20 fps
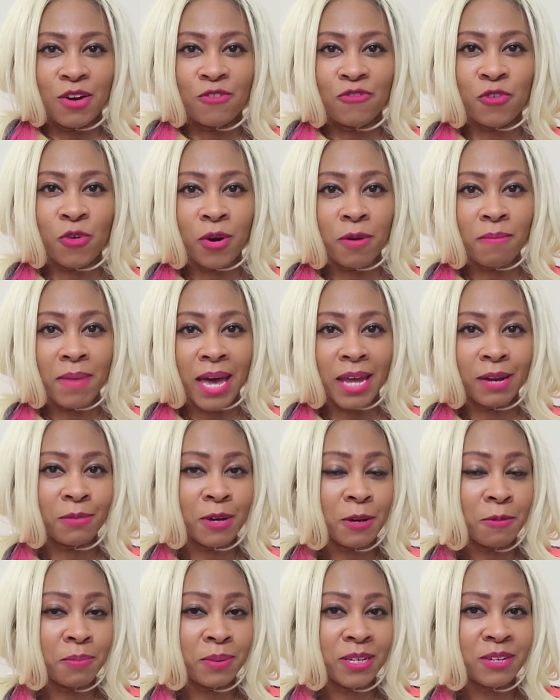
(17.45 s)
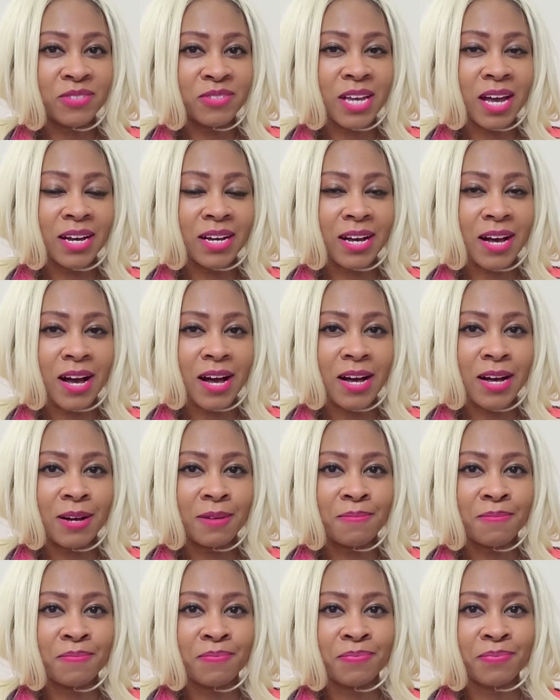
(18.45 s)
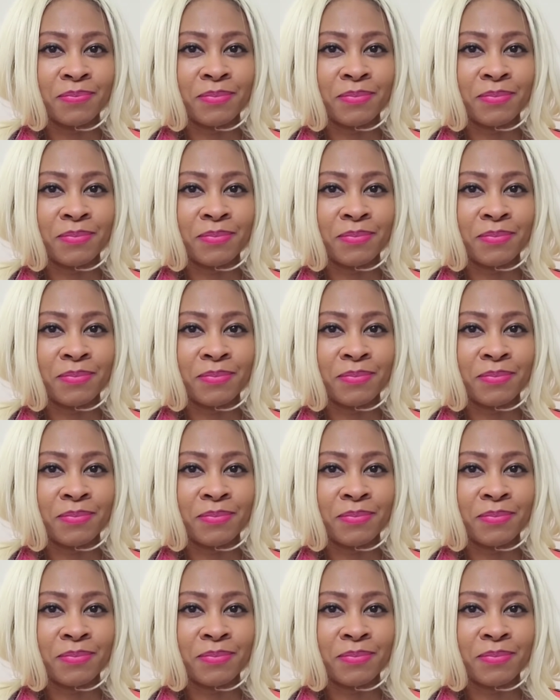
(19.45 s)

for MadamUplift.com.